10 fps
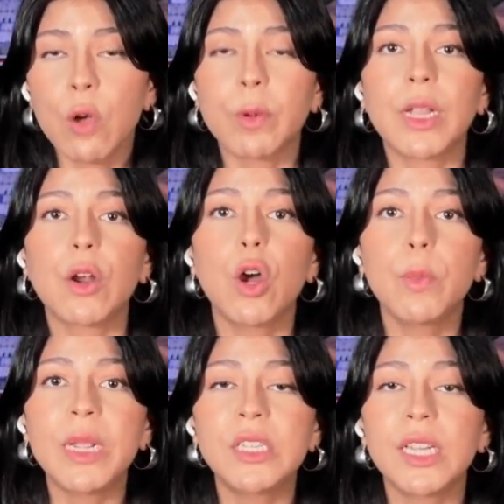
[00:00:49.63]
where they're
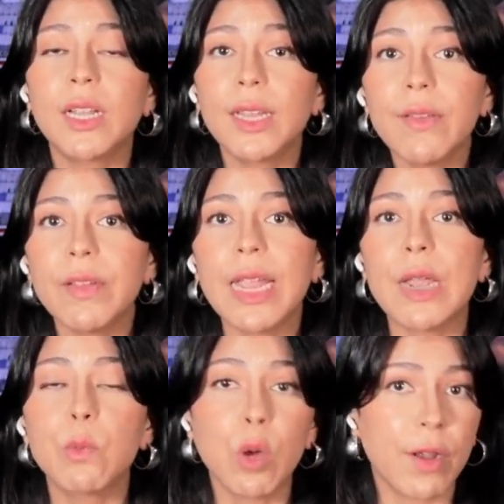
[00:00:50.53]
hoping to
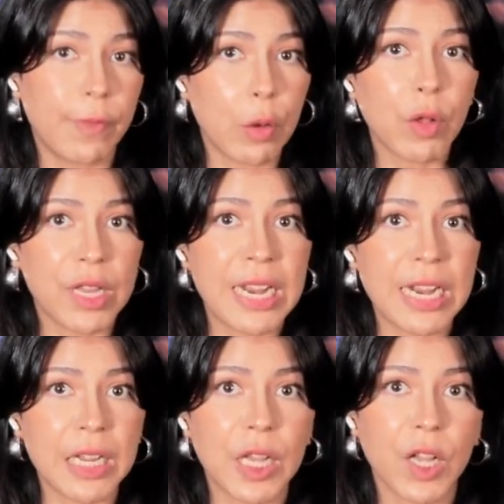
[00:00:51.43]
alleviate one of those
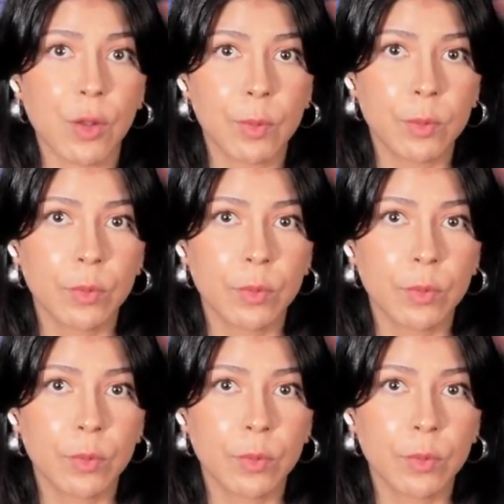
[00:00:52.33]
needs.